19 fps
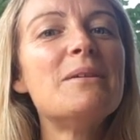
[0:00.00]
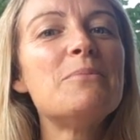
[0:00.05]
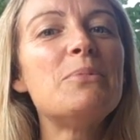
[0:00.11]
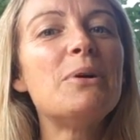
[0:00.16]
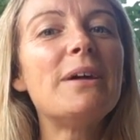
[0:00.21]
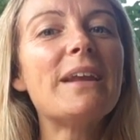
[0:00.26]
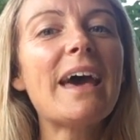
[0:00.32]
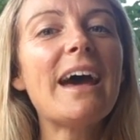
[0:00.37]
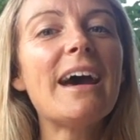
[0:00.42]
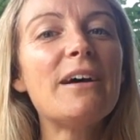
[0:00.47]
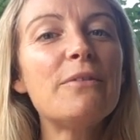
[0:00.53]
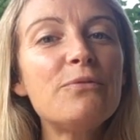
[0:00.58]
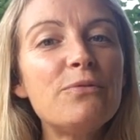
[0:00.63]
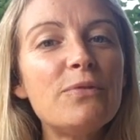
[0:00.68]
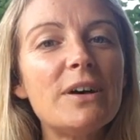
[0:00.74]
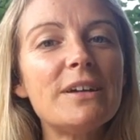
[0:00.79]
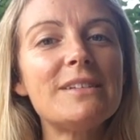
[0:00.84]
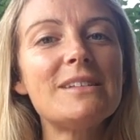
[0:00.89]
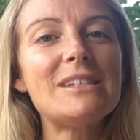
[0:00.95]
But have
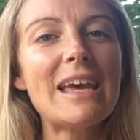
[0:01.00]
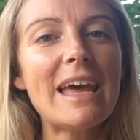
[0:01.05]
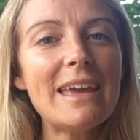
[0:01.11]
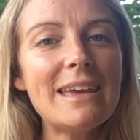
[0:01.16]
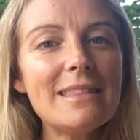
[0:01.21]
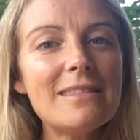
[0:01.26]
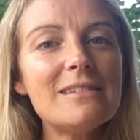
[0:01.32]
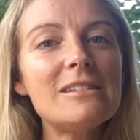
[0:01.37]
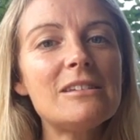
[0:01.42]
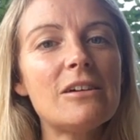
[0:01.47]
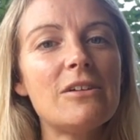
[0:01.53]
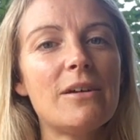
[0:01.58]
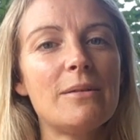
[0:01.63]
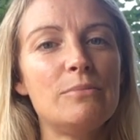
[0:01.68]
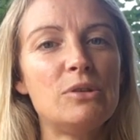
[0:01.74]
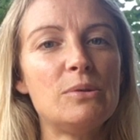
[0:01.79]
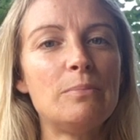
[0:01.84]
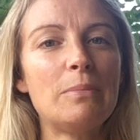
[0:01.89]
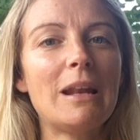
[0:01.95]
fun, take the
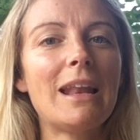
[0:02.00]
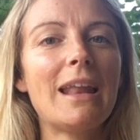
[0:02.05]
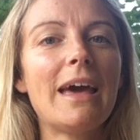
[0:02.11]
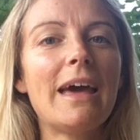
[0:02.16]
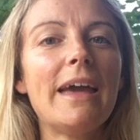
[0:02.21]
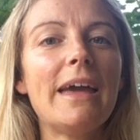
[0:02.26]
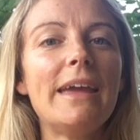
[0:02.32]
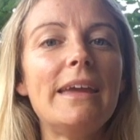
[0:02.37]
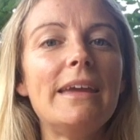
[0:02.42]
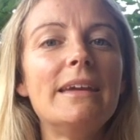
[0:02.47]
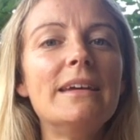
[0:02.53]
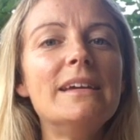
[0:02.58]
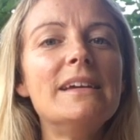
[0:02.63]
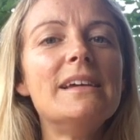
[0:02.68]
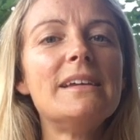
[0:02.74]
time to play.